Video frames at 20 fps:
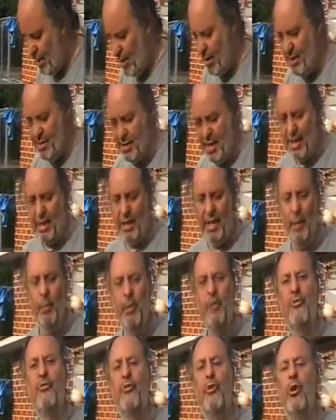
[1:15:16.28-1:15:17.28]
Exactly. And
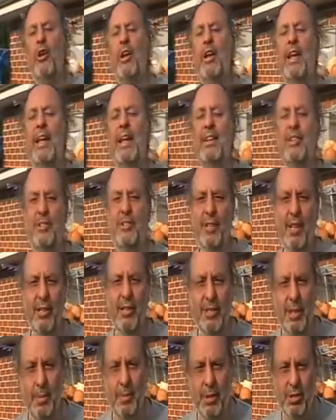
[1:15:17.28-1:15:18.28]
we've fallen into
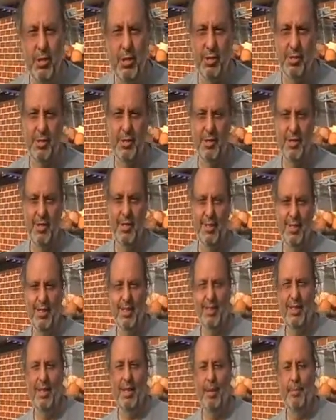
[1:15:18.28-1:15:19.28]
those images.
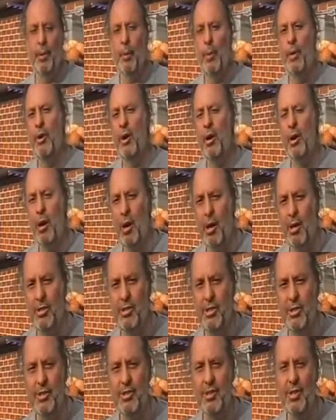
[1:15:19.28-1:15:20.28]
But we're not
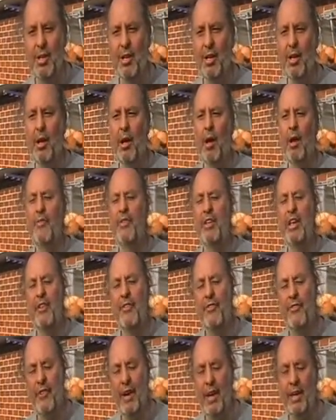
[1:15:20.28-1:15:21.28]
conscious of the
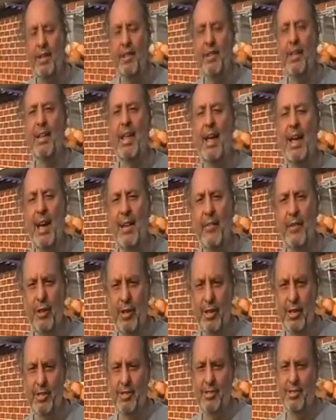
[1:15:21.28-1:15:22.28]
effect that they have on
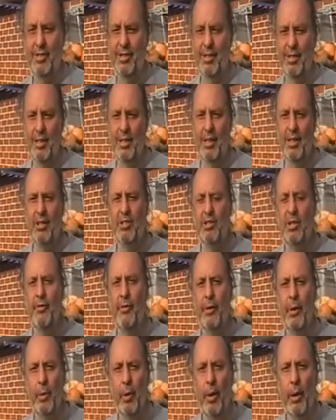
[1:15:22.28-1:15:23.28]
us. Because if
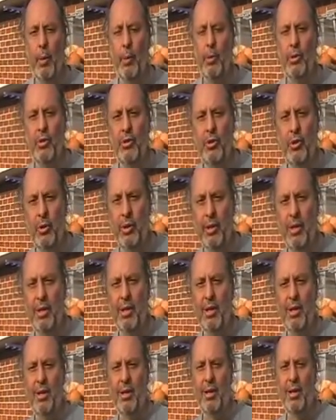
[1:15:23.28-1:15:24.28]
we were, we wouldn't do it.
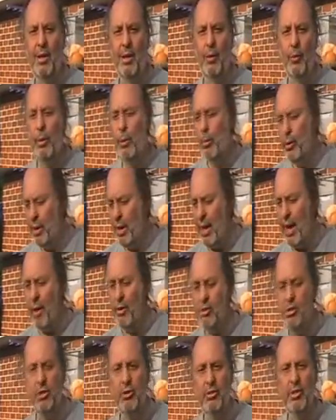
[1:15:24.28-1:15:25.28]
We wouldn't allow our
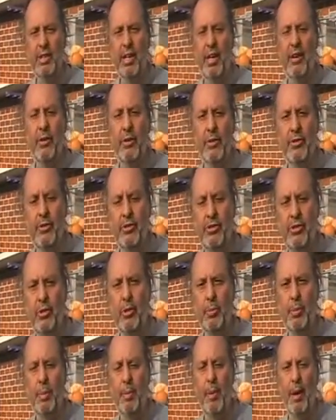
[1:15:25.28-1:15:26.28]
children to go to school
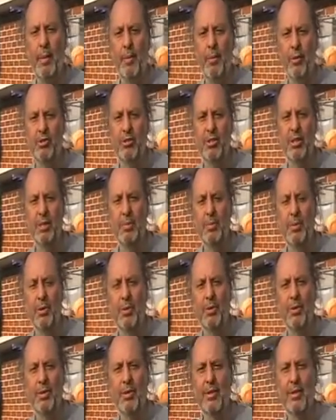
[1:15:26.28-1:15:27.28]
and be brainwashed
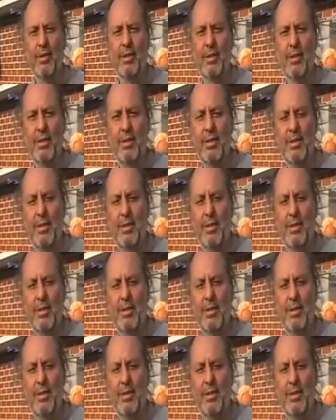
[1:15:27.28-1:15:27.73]
anymore.